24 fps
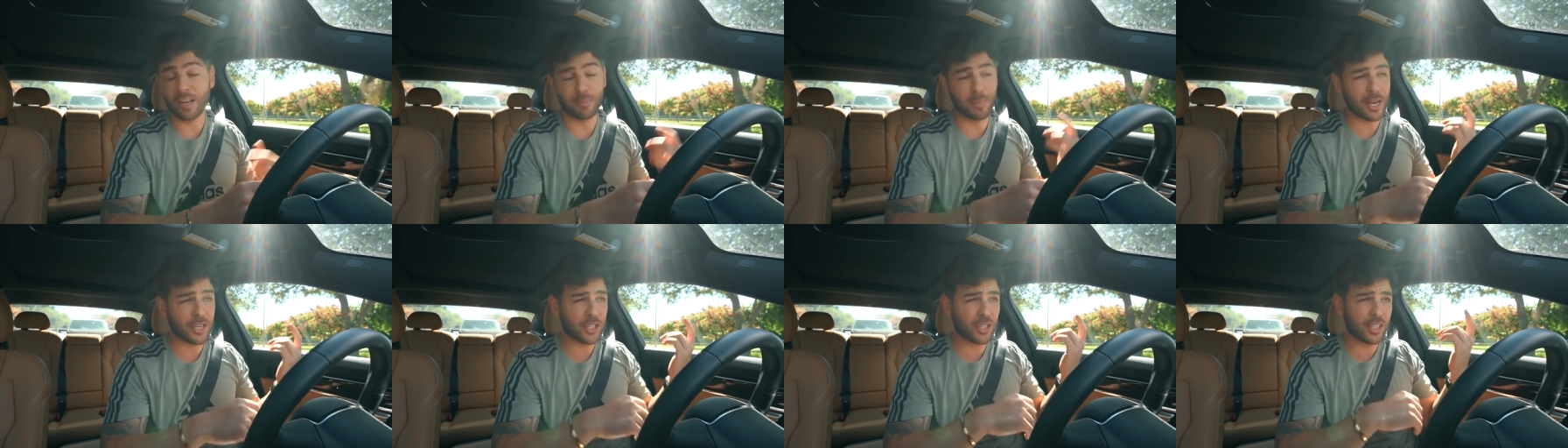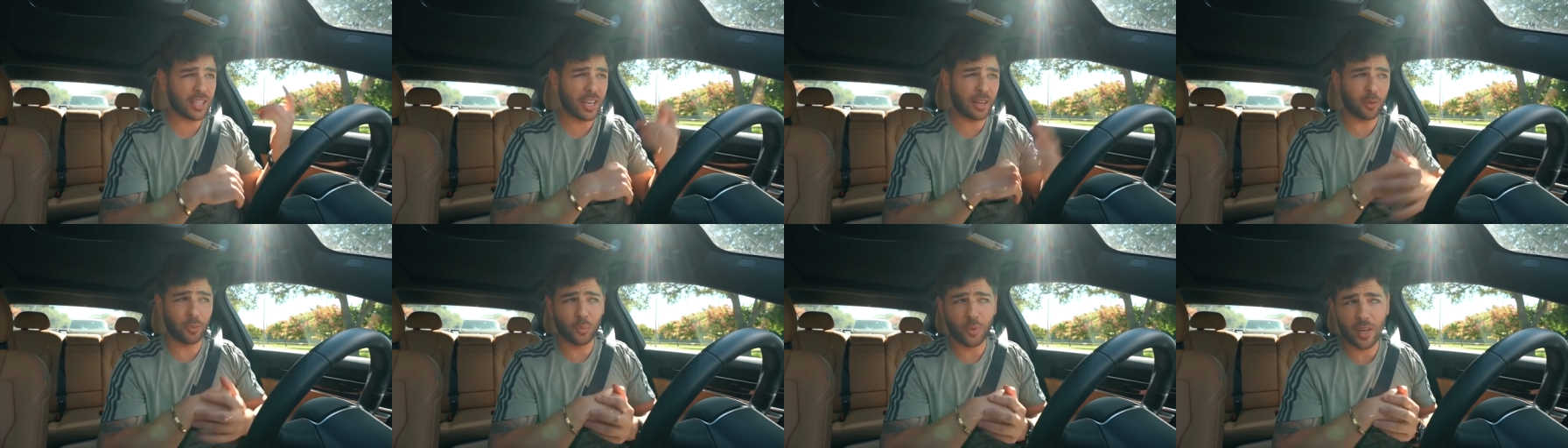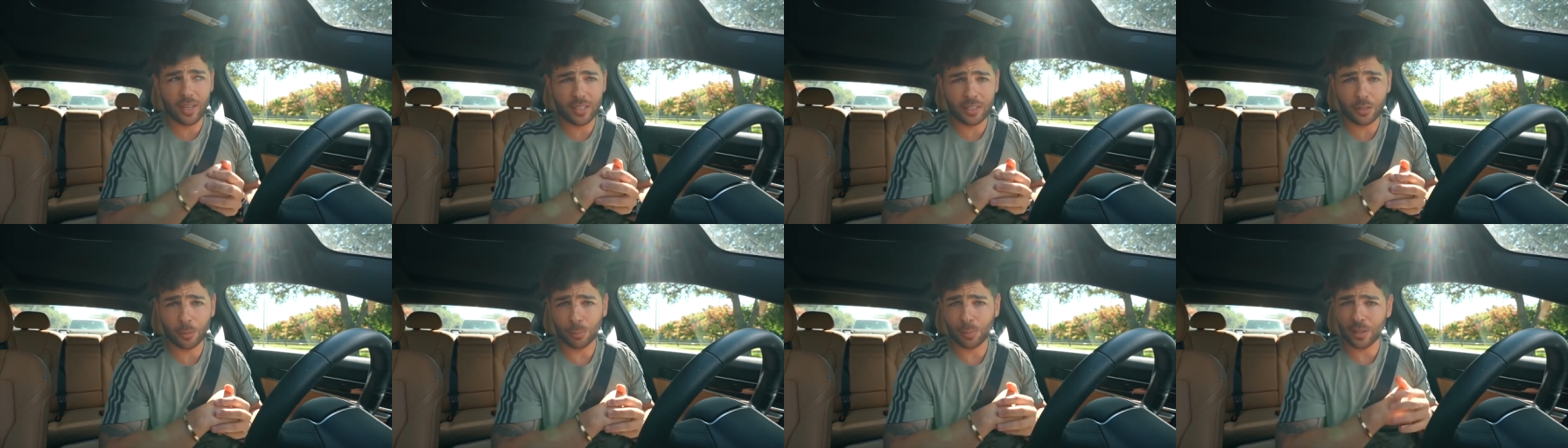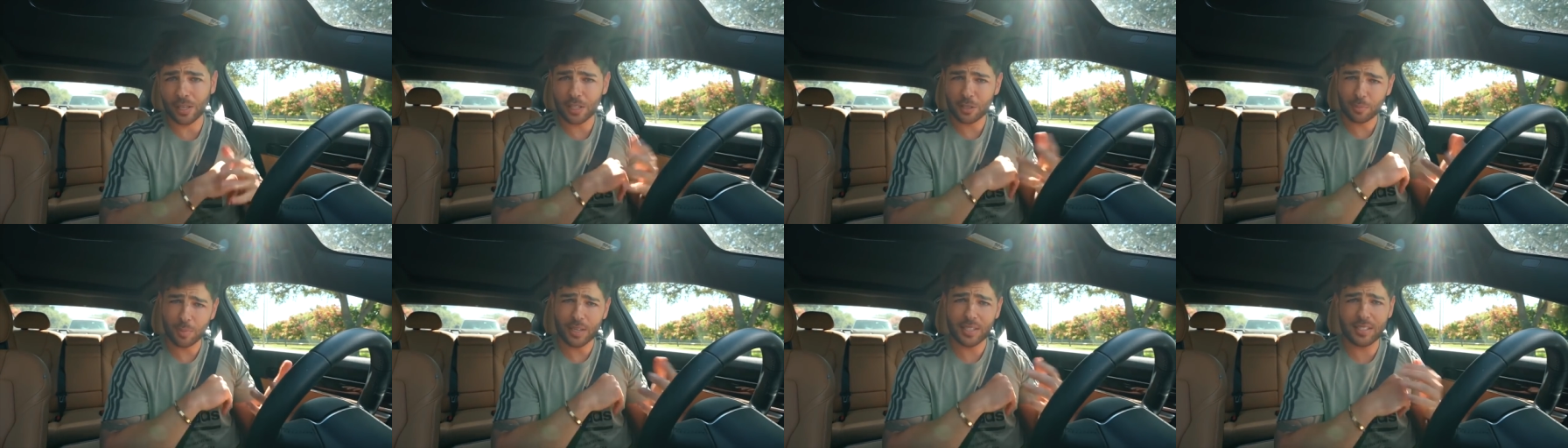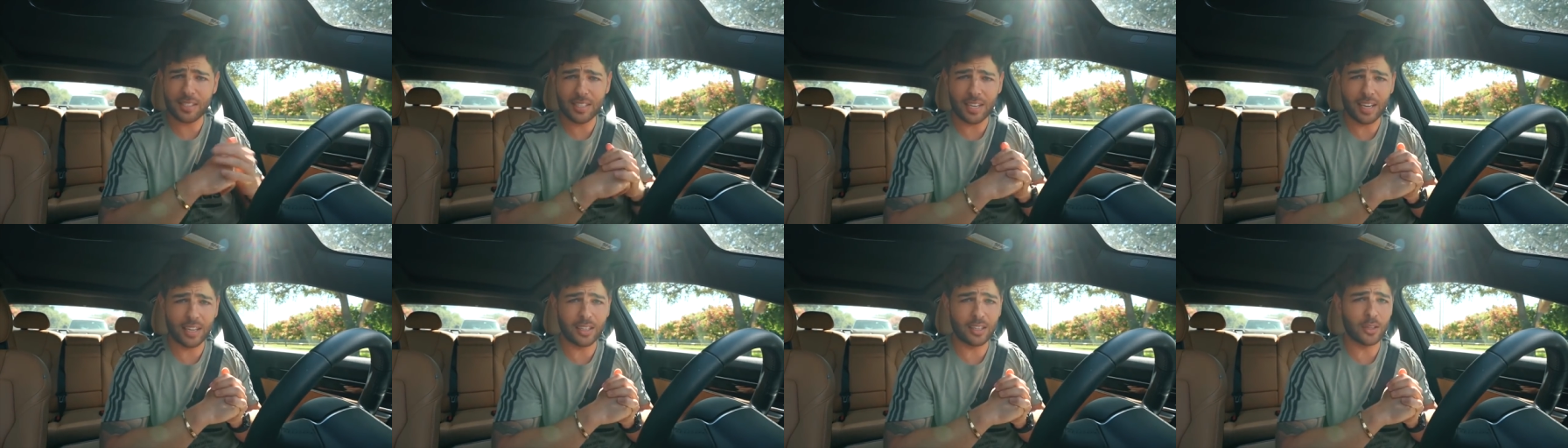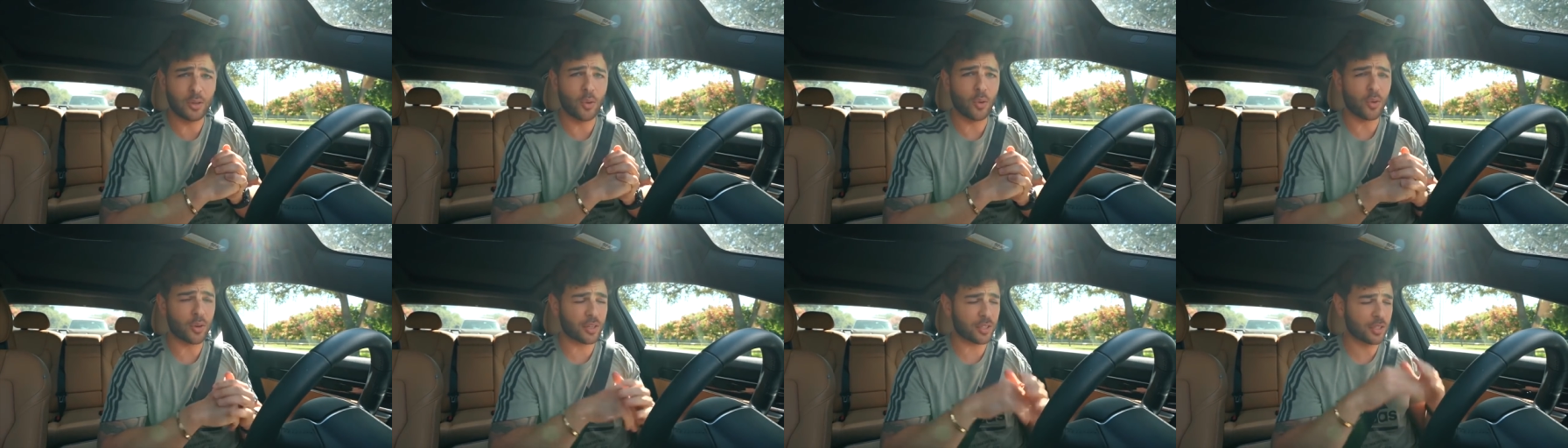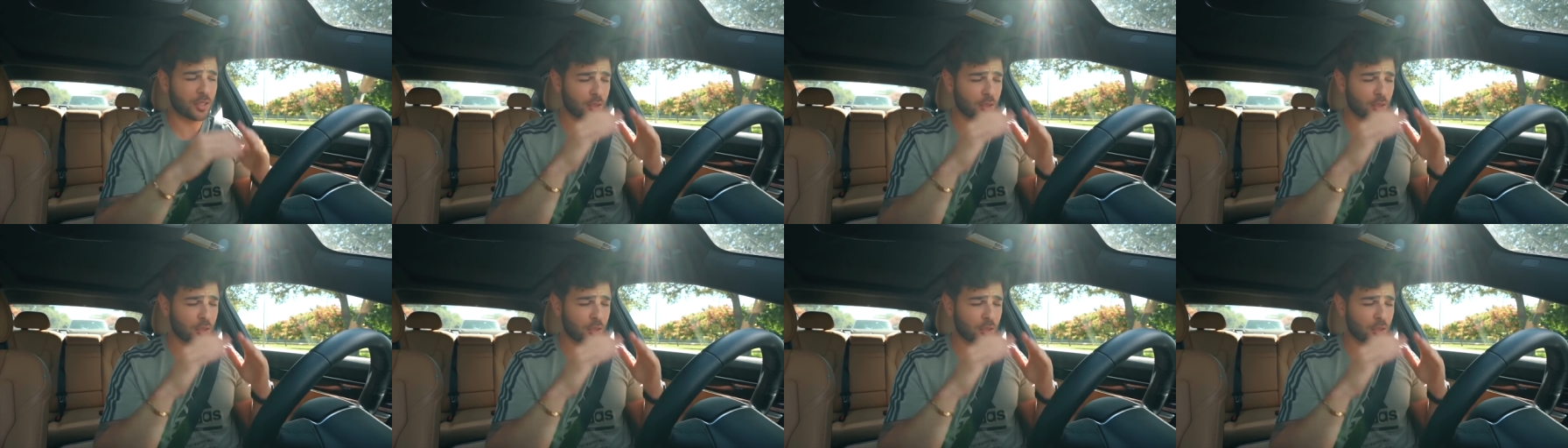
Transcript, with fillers: I'm actually getting ready to place my second order.